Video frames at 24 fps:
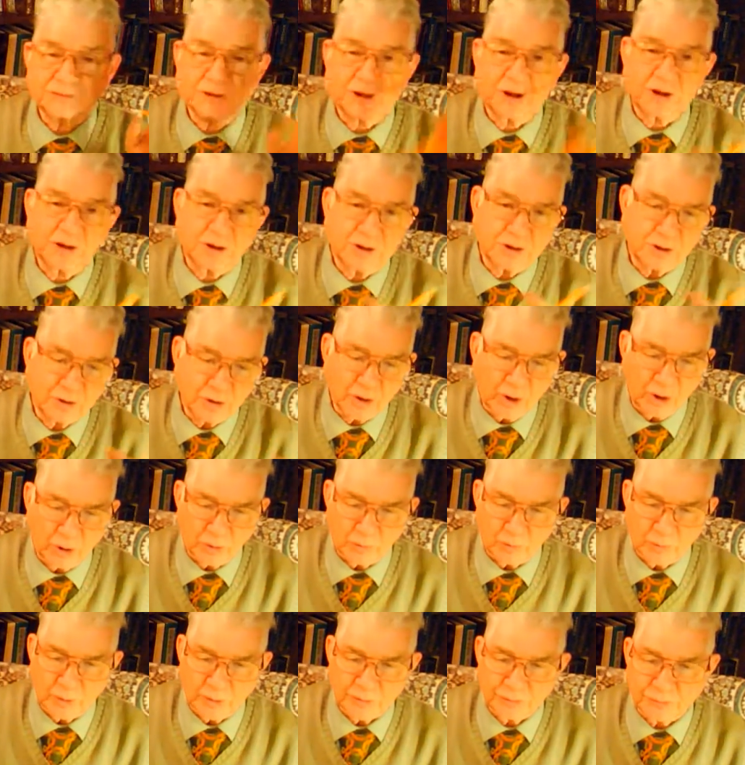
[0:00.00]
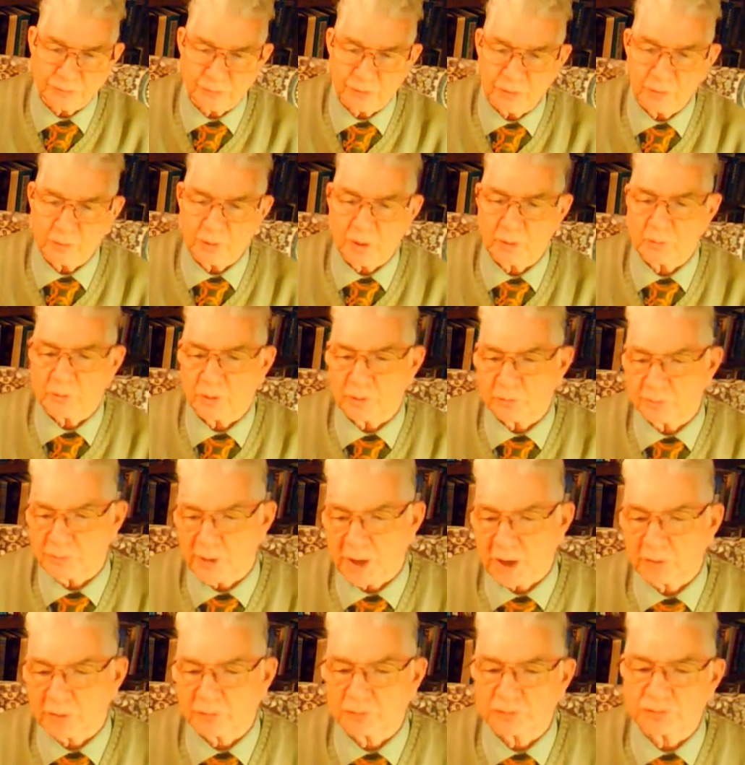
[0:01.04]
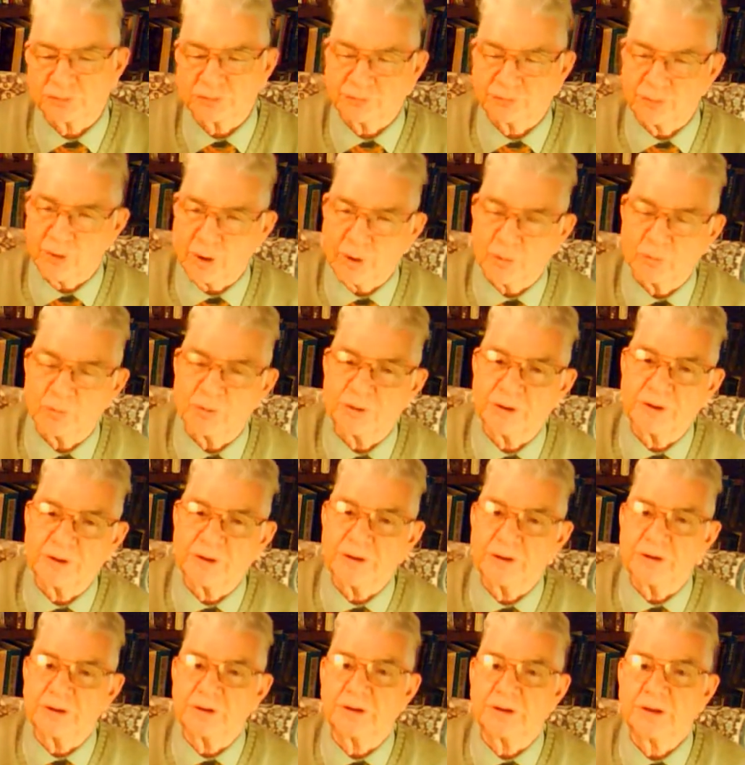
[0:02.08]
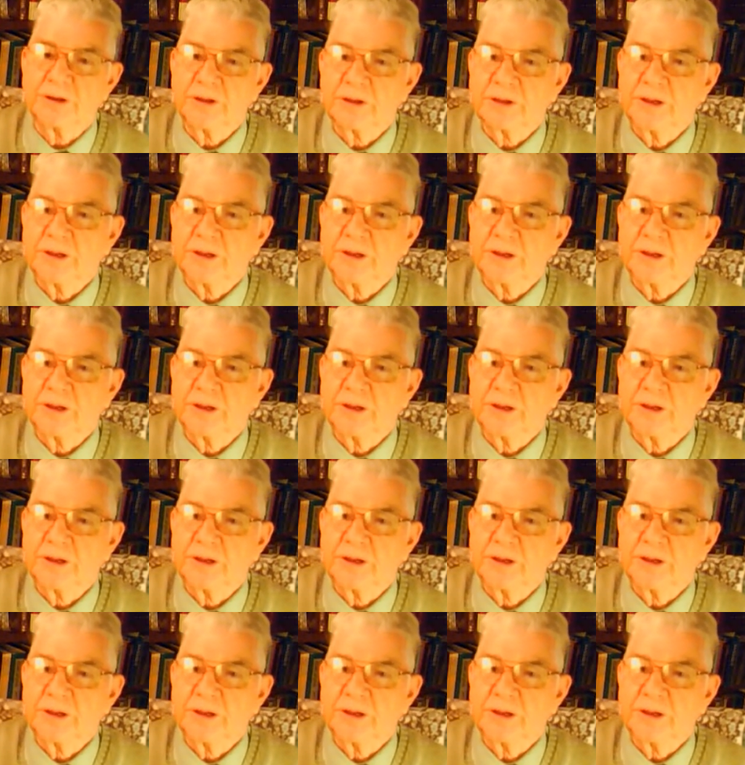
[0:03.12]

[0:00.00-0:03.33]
studied it all the way through. I went backwards and forward in it.